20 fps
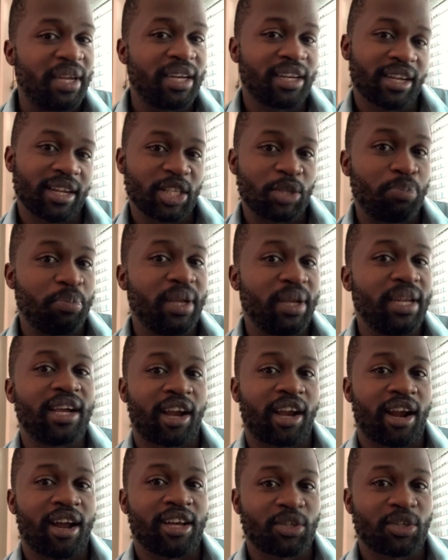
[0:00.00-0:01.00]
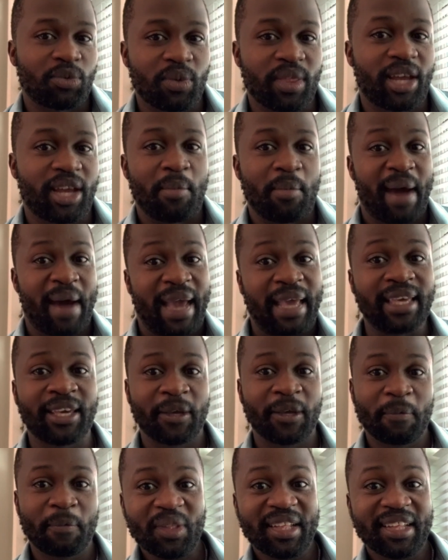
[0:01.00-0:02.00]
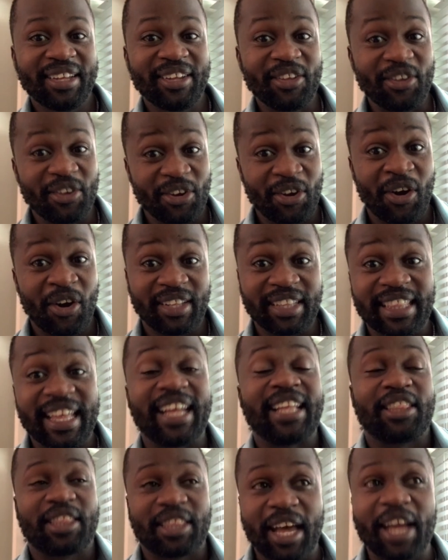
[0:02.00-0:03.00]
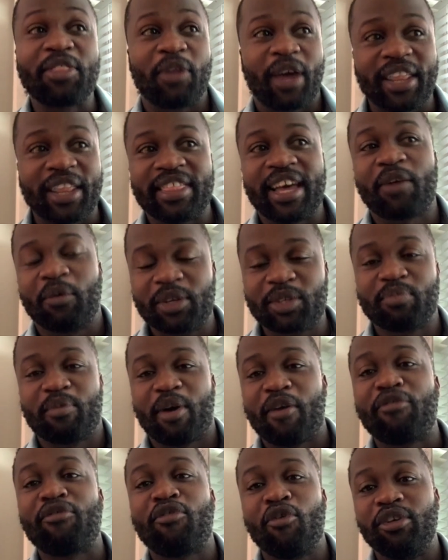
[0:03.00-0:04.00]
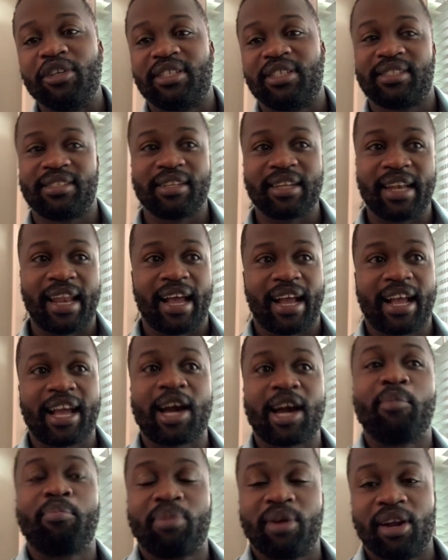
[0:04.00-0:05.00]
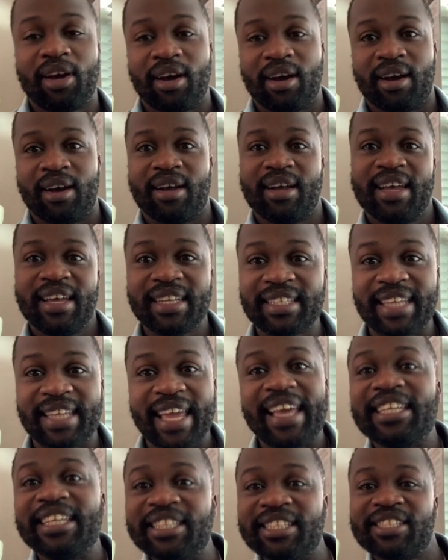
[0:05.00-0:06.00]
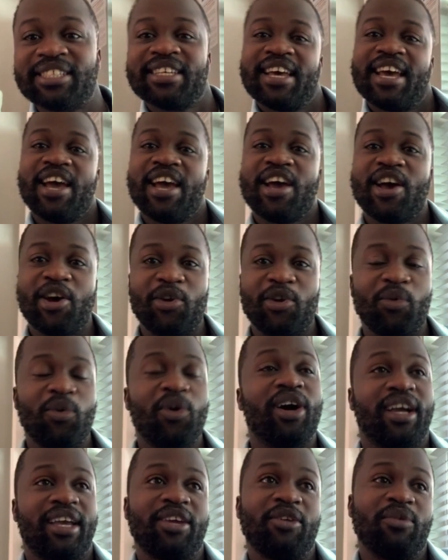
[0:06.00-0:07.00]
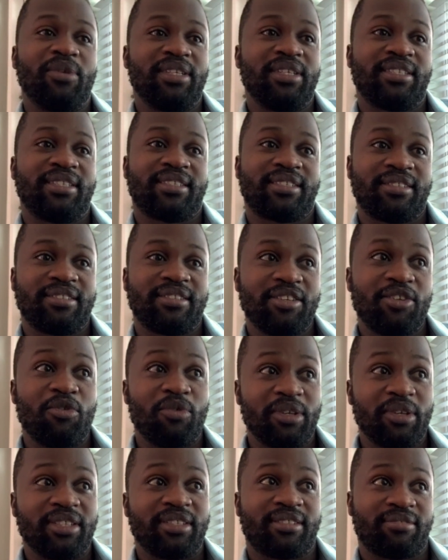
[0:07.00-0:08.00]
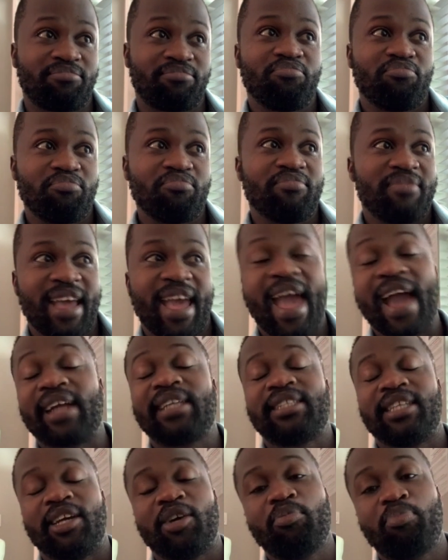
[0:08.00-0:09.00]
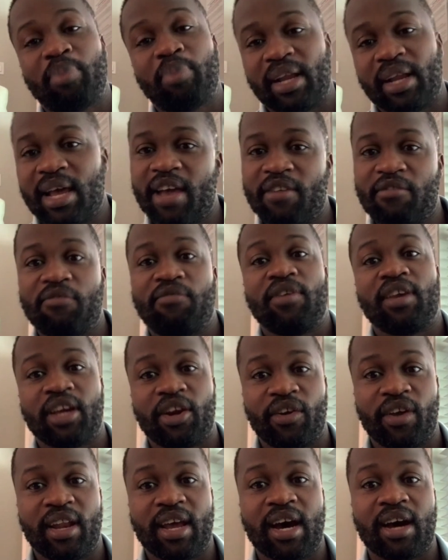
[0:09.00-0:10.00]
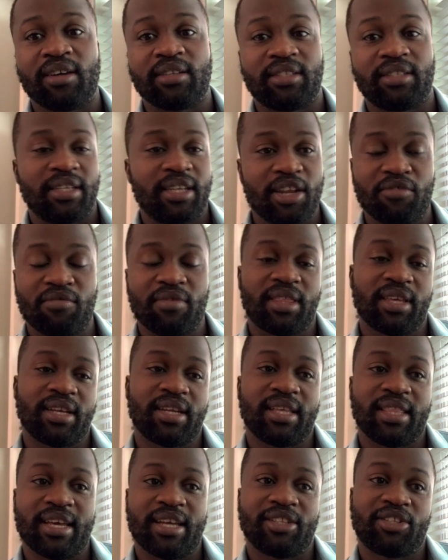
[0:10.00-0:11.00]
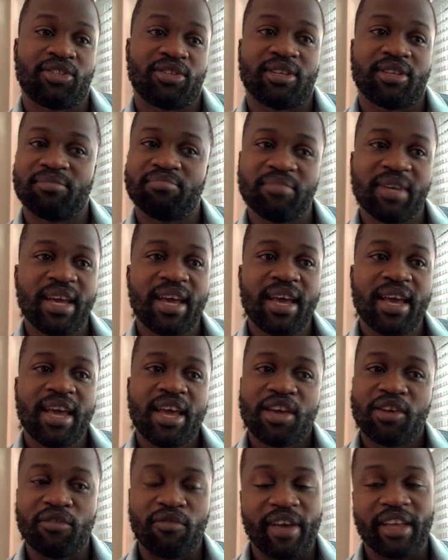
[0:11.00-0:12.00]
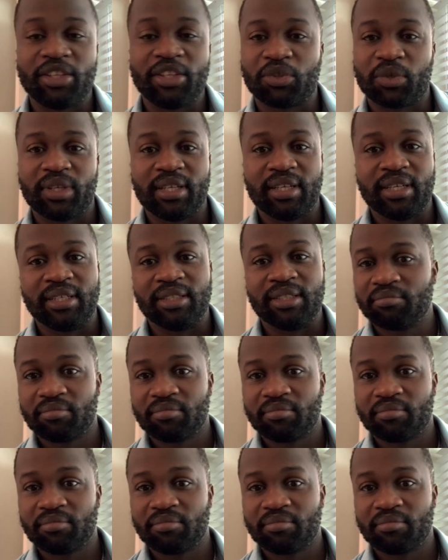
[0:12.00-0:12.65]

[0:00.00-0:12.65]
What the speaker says: spinning class without a mic? You know, that was my first like couple of days at work. It was hectic, but I figured it out and everything like that. So eventually